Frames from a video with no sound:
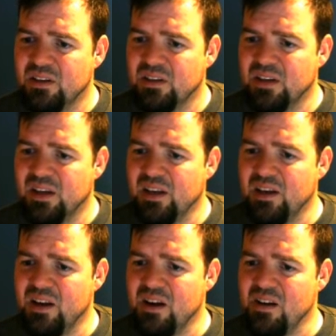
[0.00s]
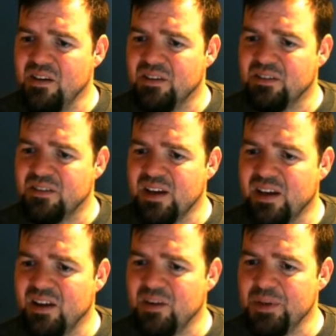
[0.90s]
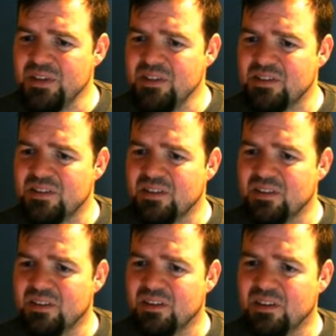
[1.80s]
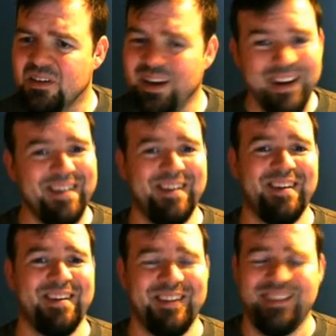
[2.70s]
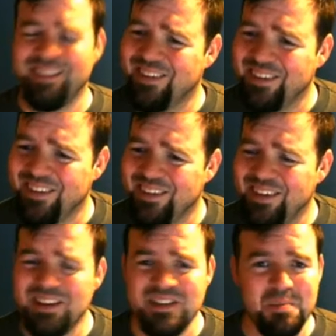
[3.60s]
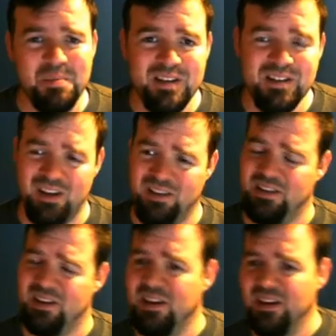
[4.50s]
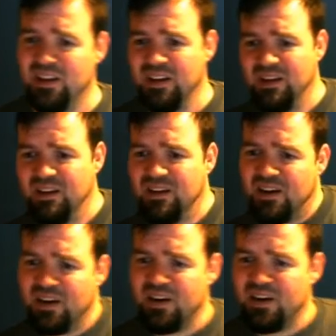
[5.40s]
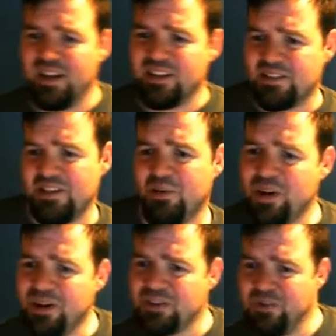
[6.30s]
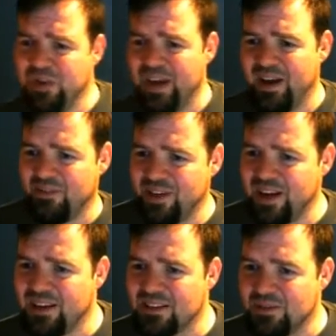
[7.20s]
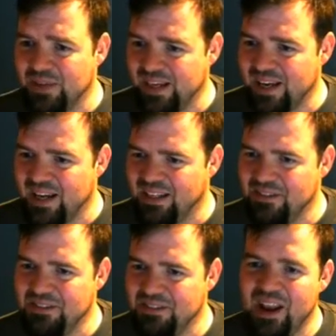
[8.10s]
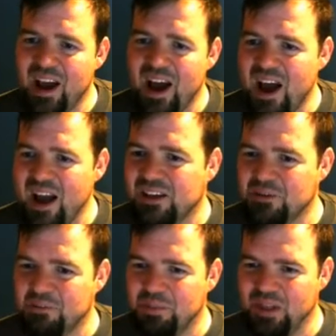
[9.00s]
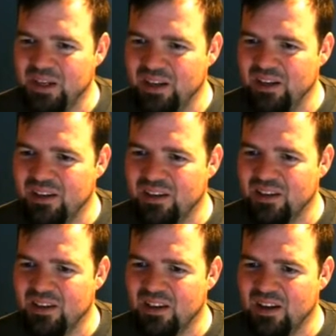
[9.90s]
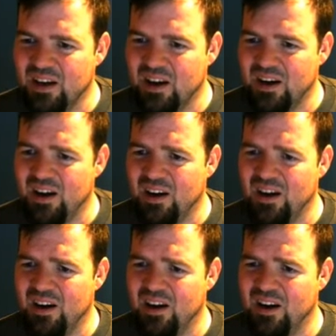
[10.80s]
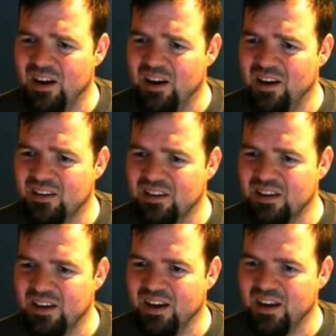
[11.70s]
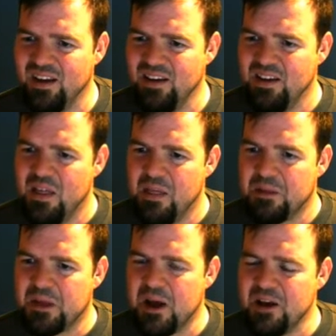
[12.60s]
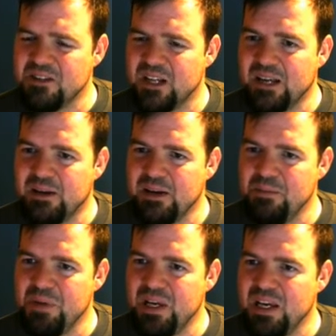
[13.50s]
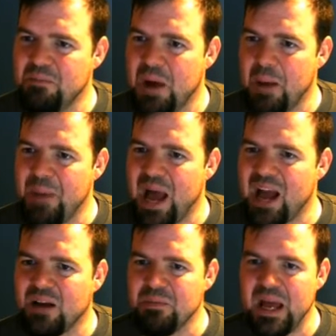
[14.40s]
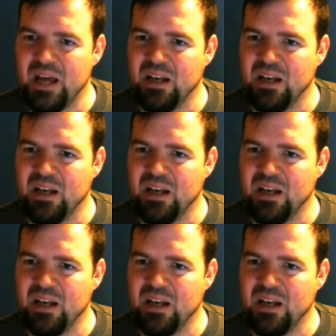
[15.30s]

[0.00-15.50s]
get in there and take care of business. Yeah! Easy peasy. Alright, let's see. What else we got? What else we got? Level 9 completed. Uh, okay. Guys like being, eaten by Pac-Man.